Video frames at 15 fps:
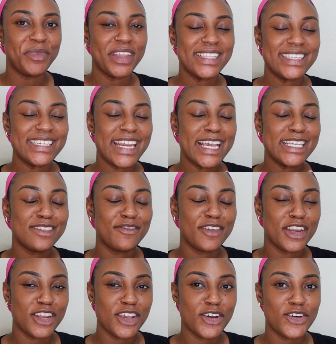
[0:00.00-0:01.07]
In today's
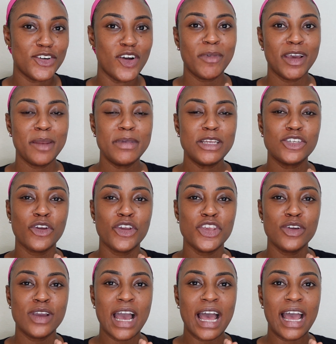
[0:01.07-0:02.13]
video, I'm going to be showing
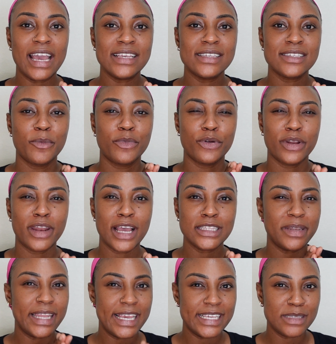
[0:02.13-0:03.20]
you guys product
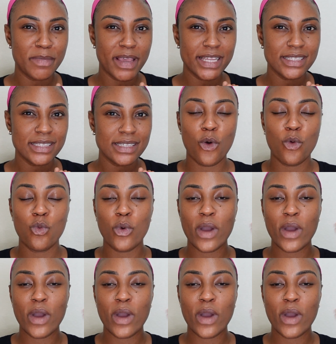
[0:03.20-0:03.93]
placement,